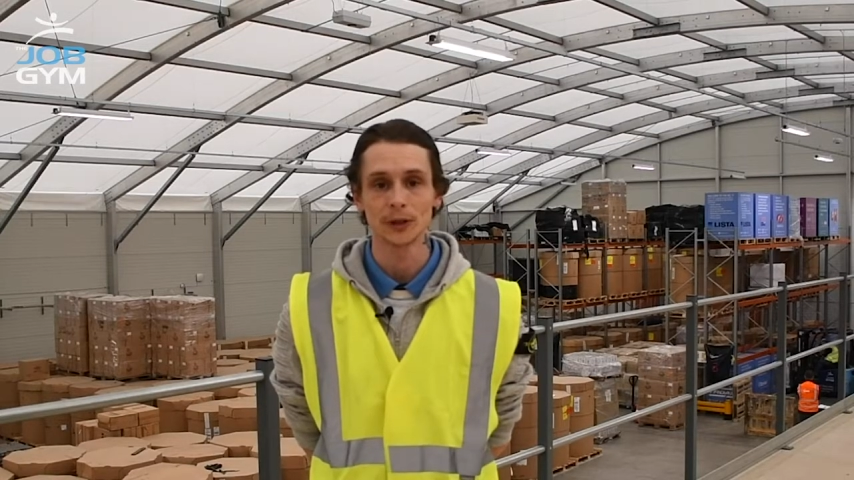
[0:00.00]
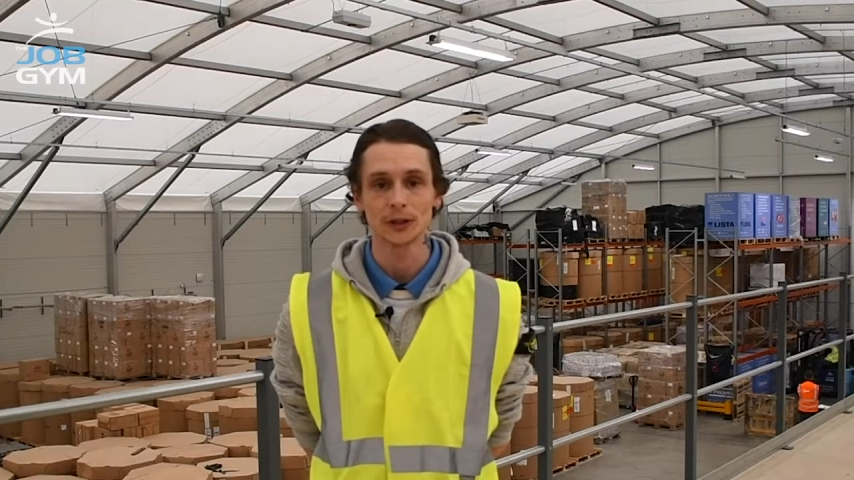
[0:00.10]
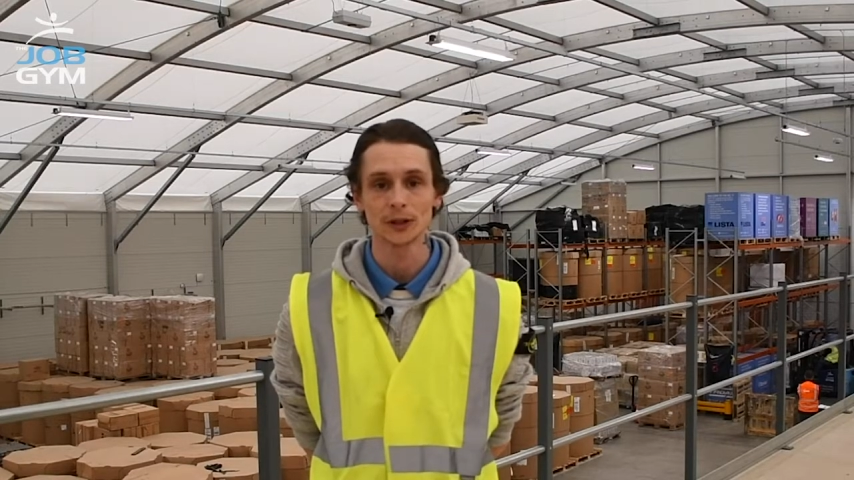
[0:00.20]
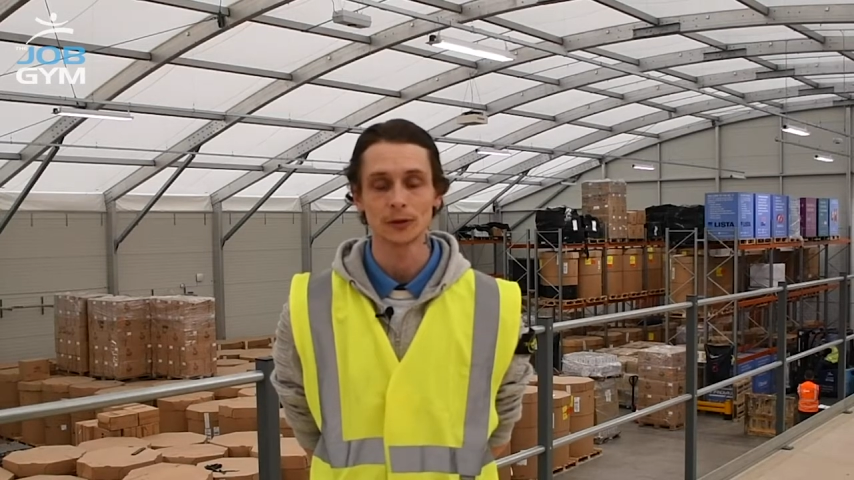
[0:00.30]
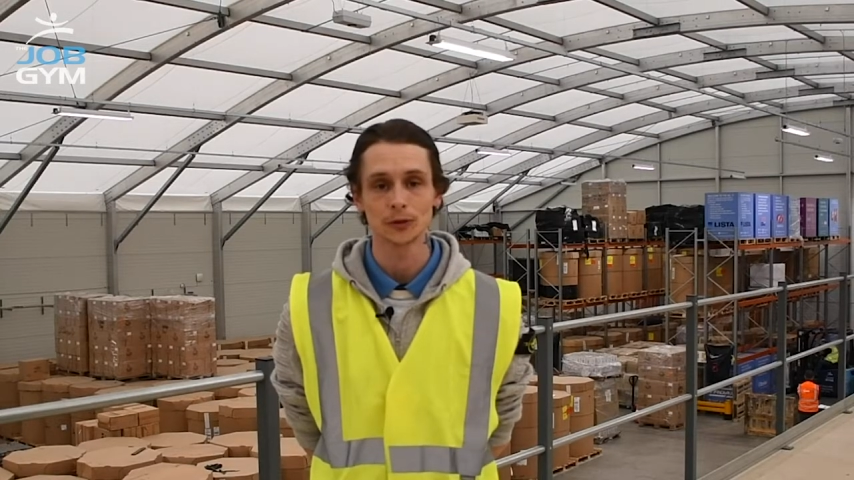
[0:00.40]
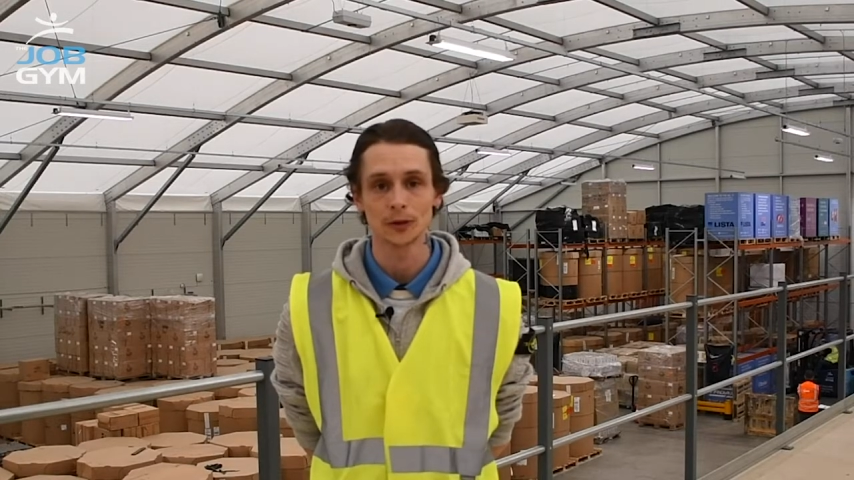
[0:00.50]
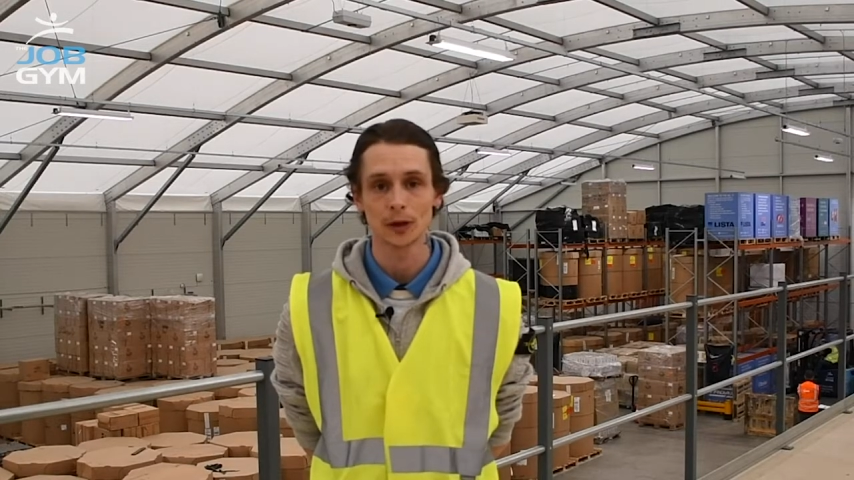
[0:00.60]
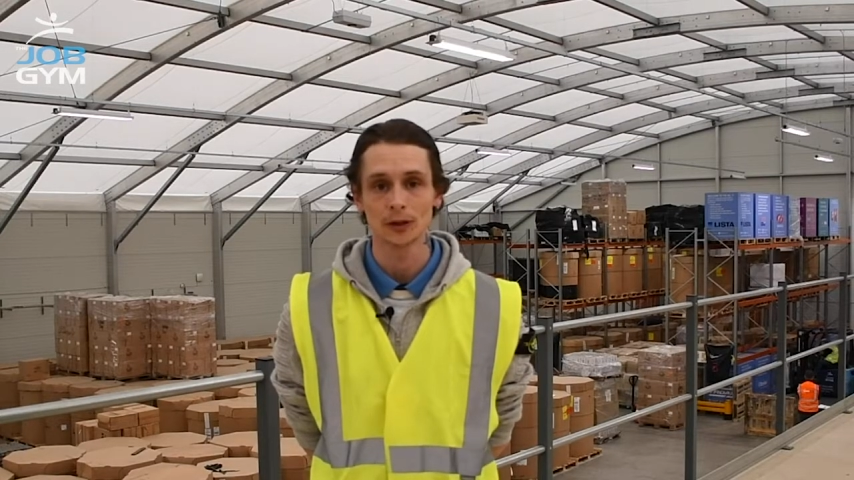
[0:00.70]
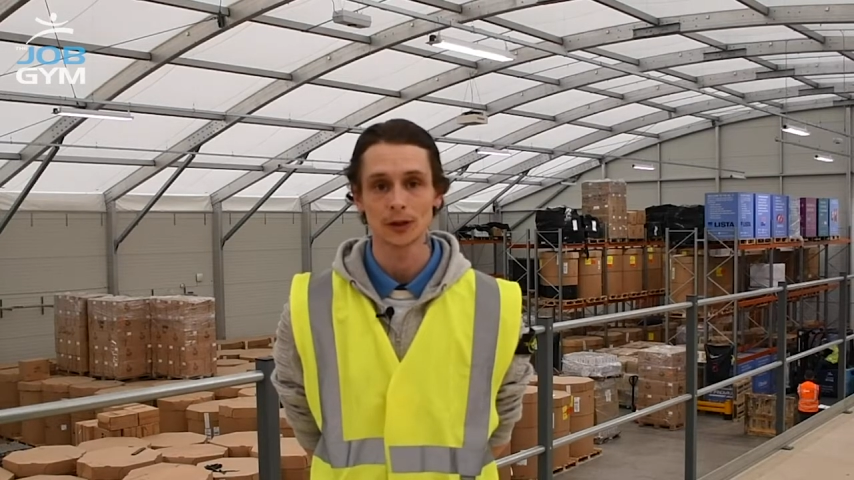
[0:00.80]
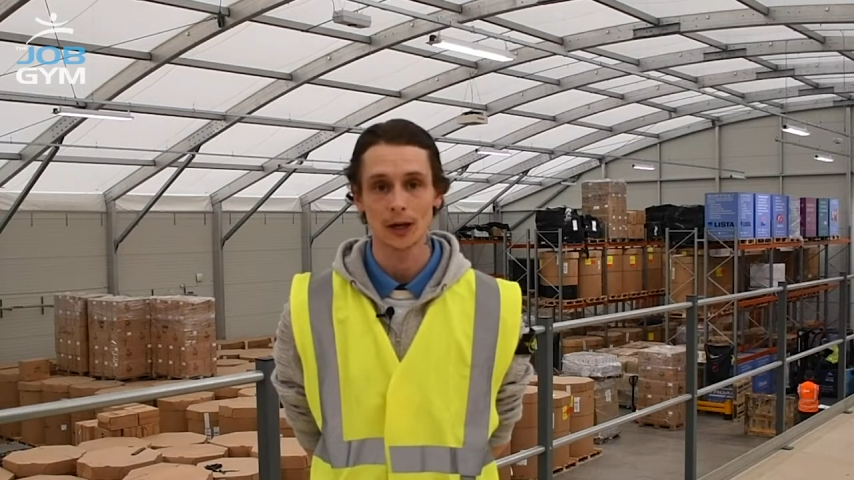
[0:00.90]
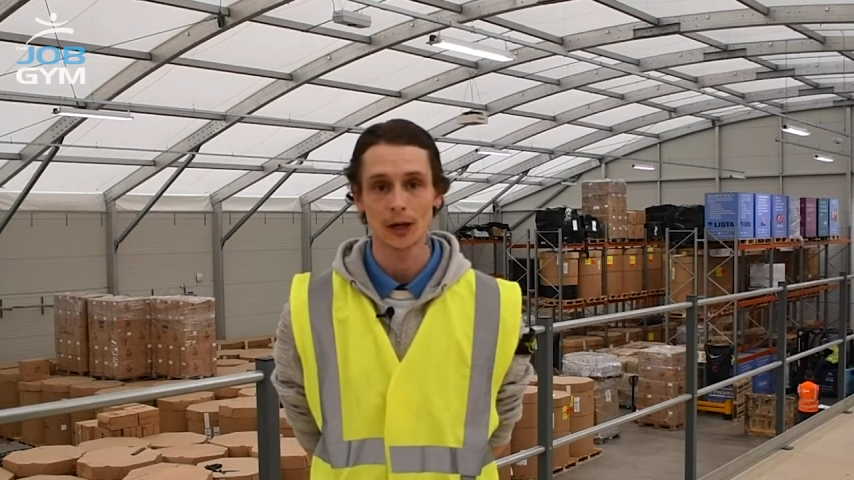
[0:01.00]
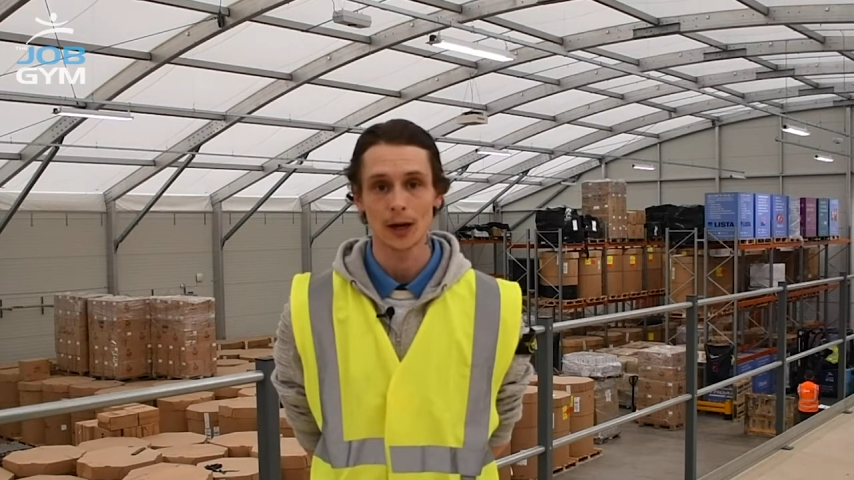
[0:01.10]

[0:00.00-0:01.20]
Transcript: me skills and knowledge that